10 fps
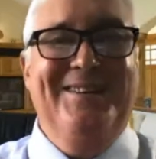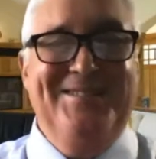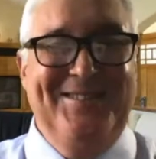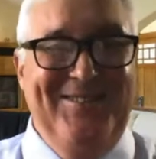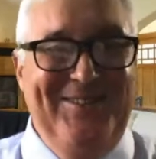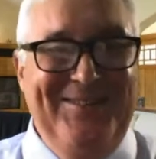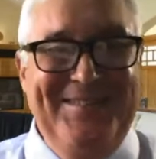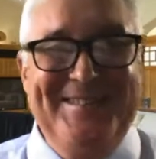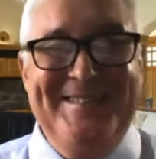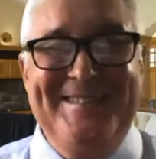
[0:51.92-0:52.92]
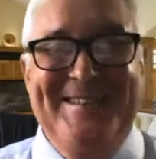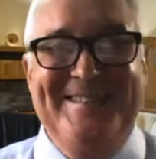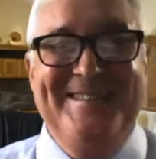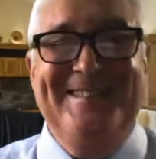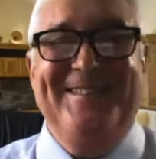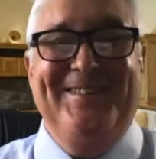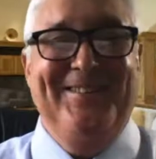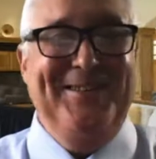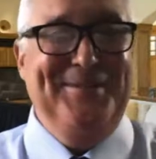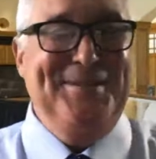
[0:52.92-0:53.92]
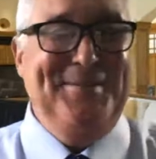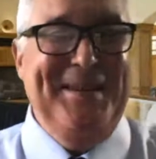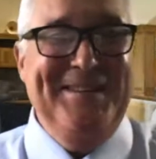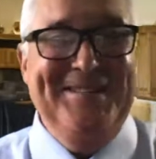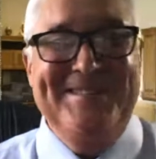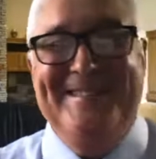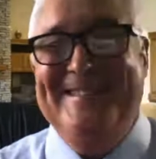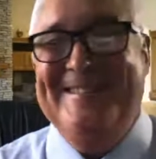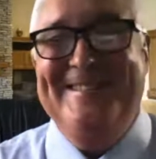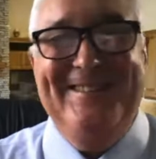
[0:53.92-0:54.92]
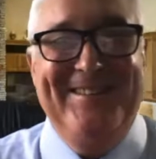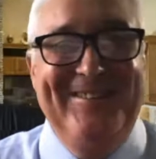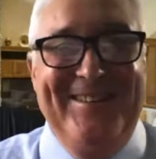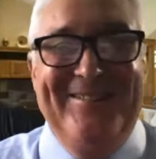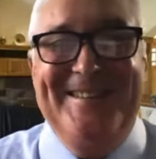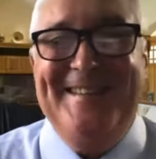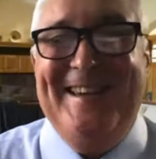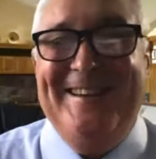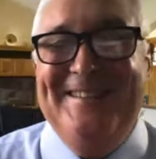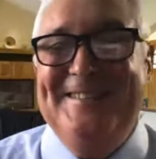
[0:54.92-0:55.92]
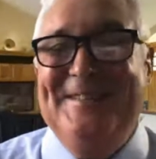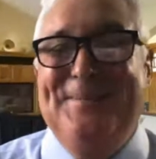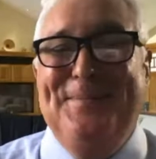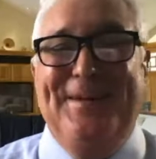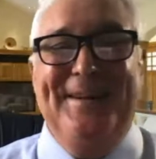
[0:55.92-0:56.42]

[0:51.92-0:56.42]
Hi, security risk assessors, security risk managers, and security risk analysts.